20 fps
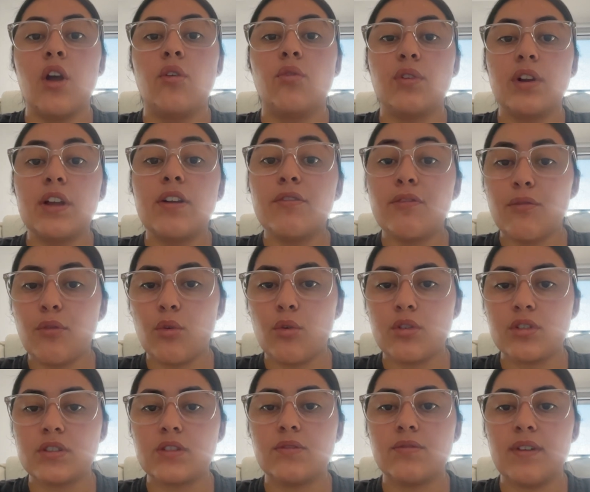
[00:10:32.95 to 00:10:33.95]

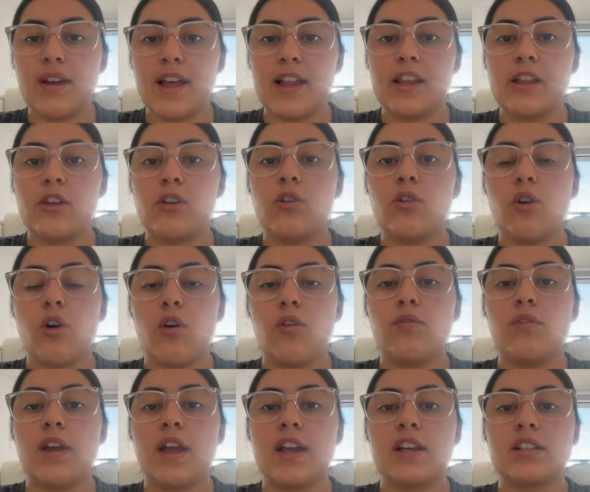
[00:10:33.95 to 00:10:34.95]
reinforced the value
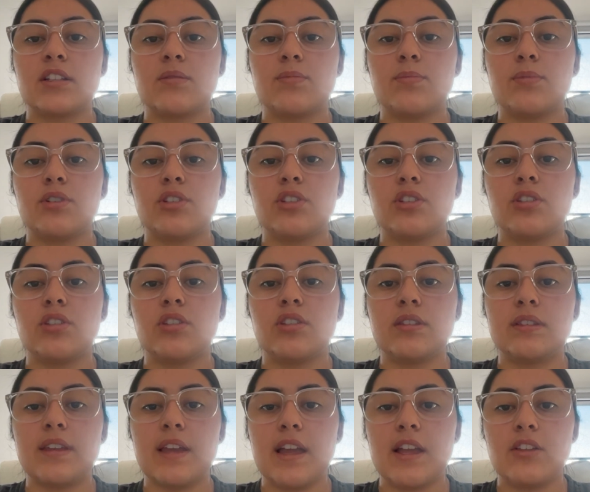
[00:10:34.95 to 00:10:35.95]
of
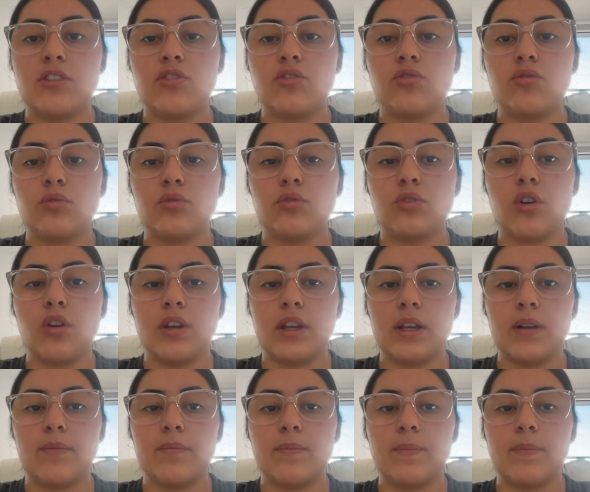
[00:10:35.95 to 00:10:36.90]
experiential learning,